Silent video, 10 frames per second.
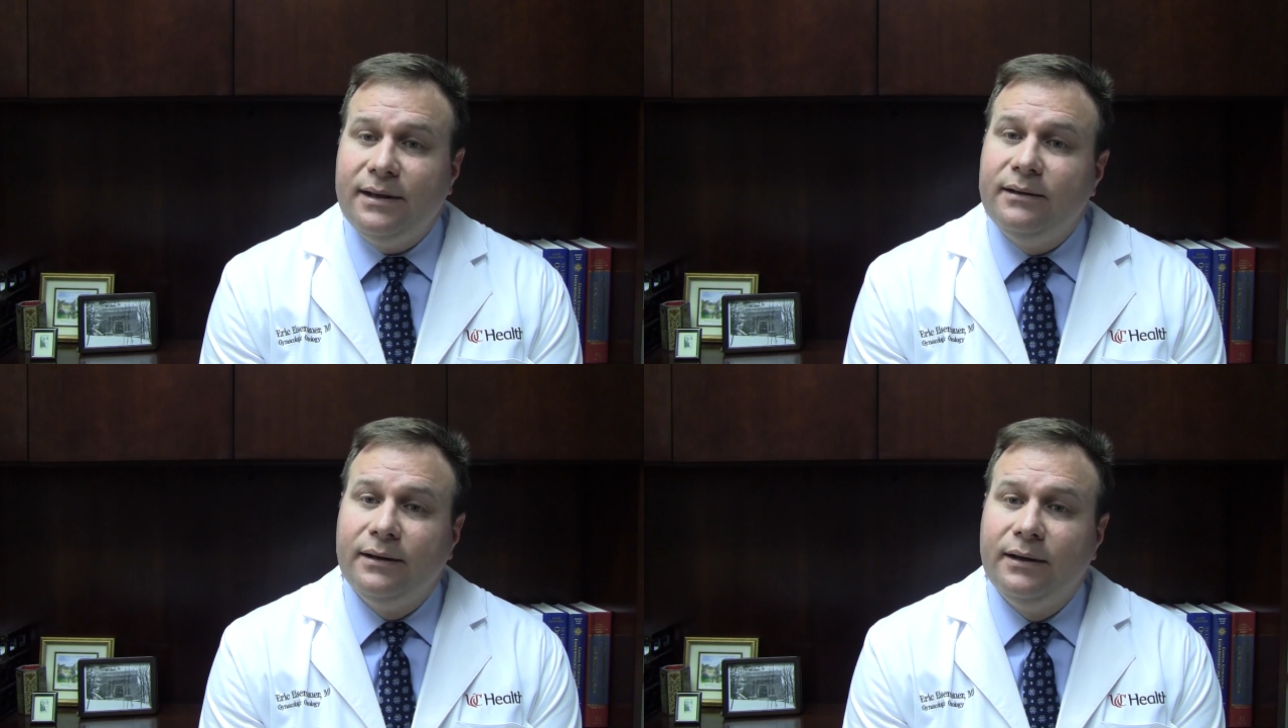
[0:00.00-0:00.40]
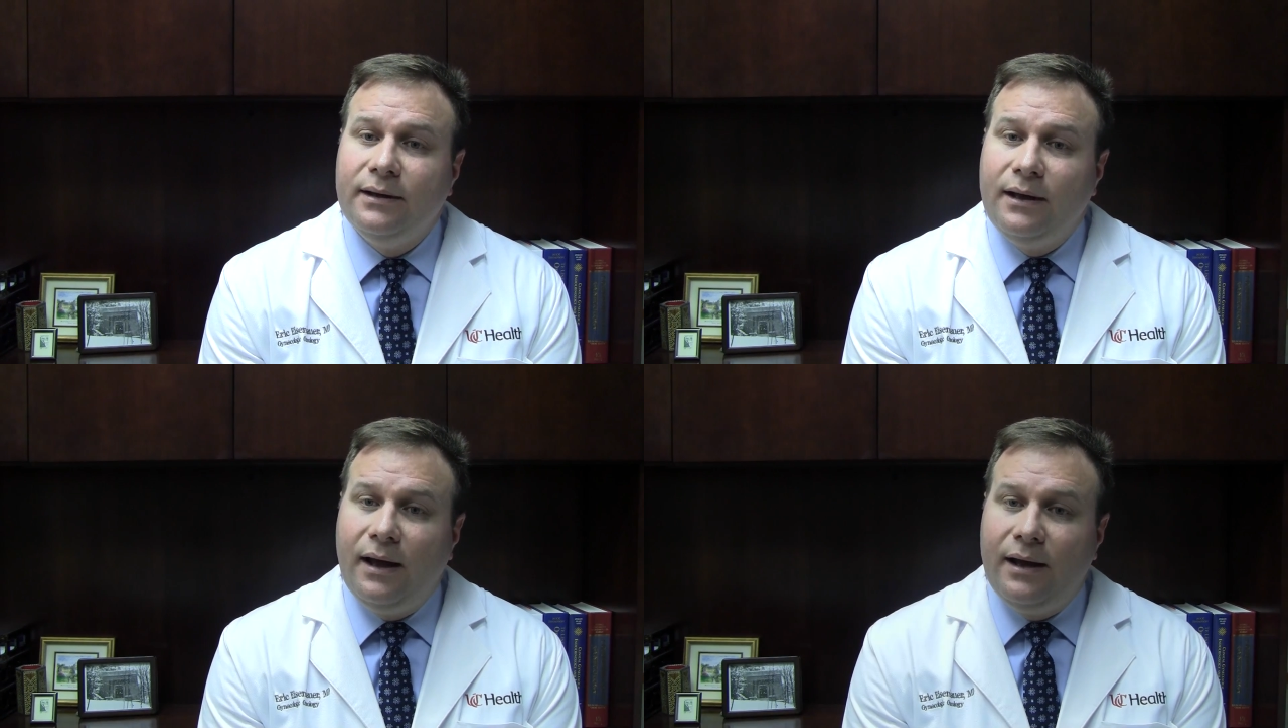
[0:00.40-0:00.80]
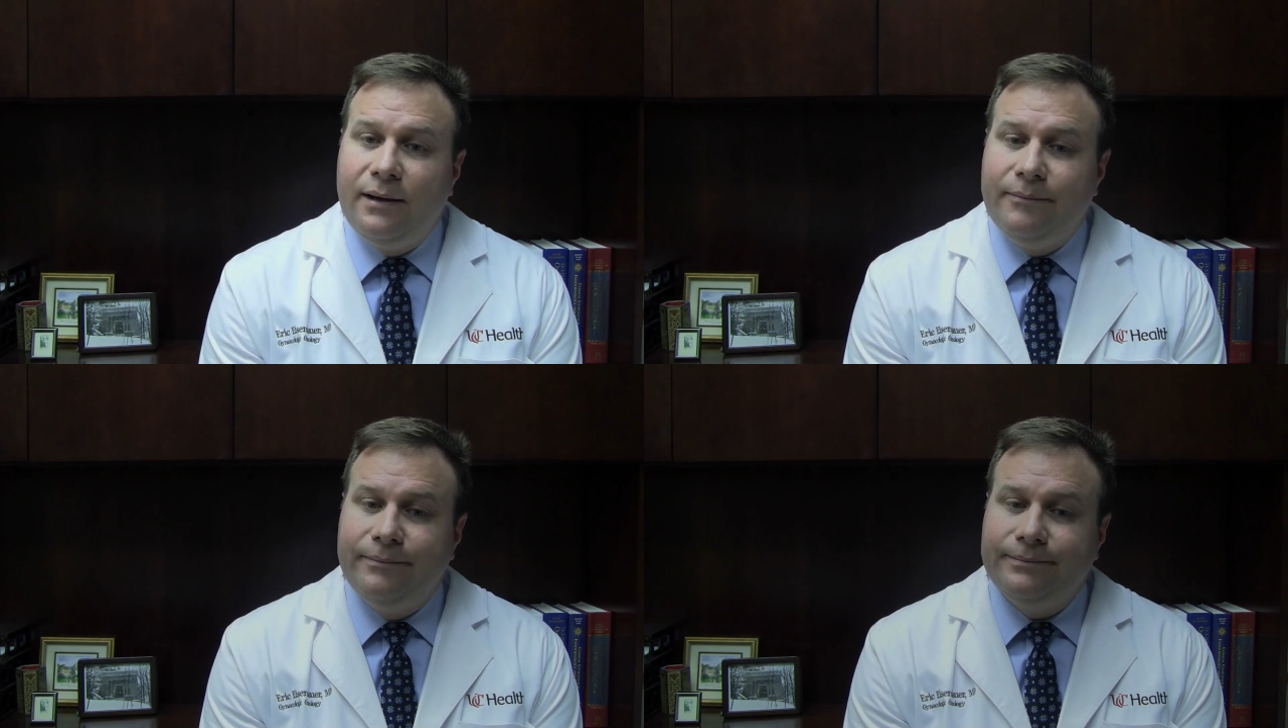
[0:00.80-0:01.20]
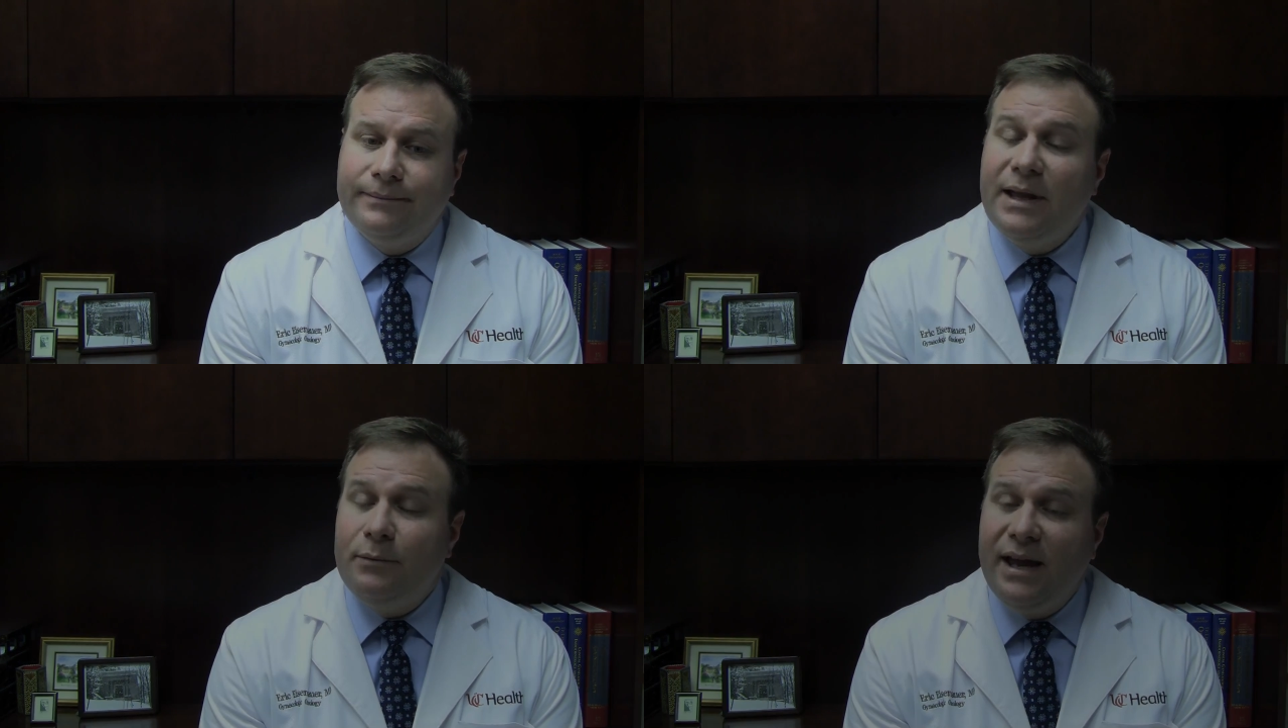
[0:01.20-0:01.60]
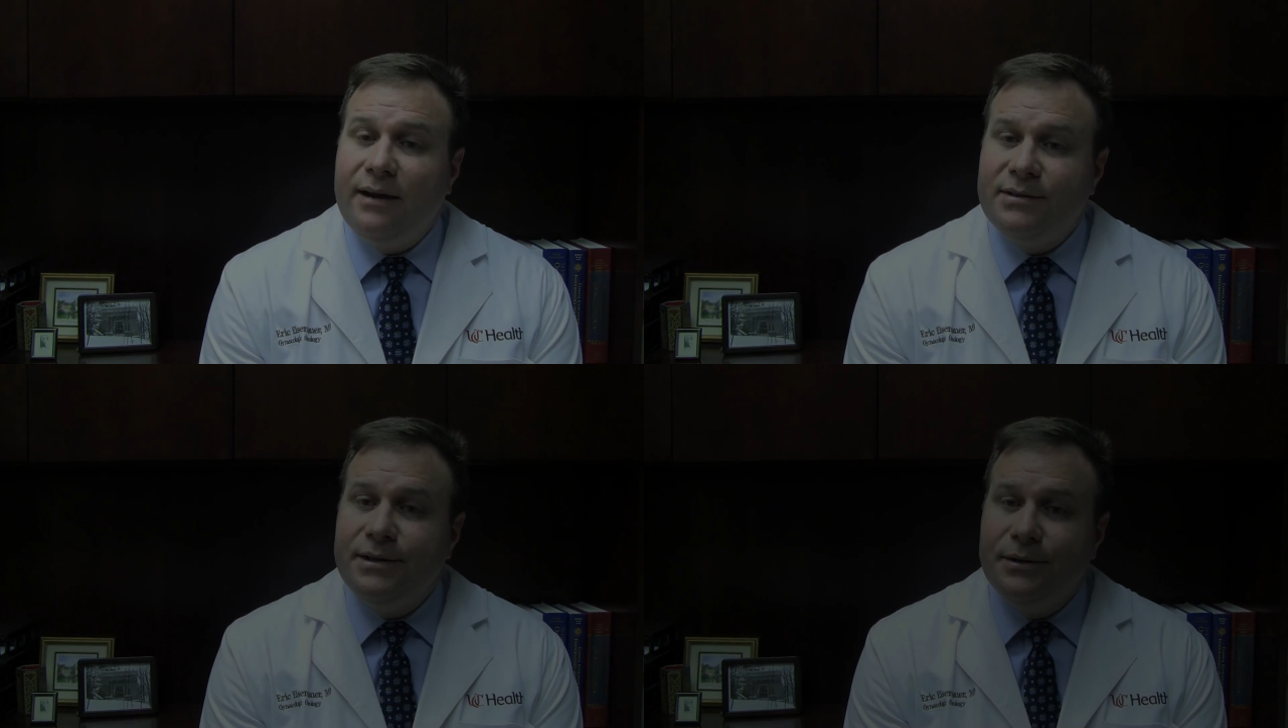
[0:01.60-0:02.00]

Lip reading: that we have to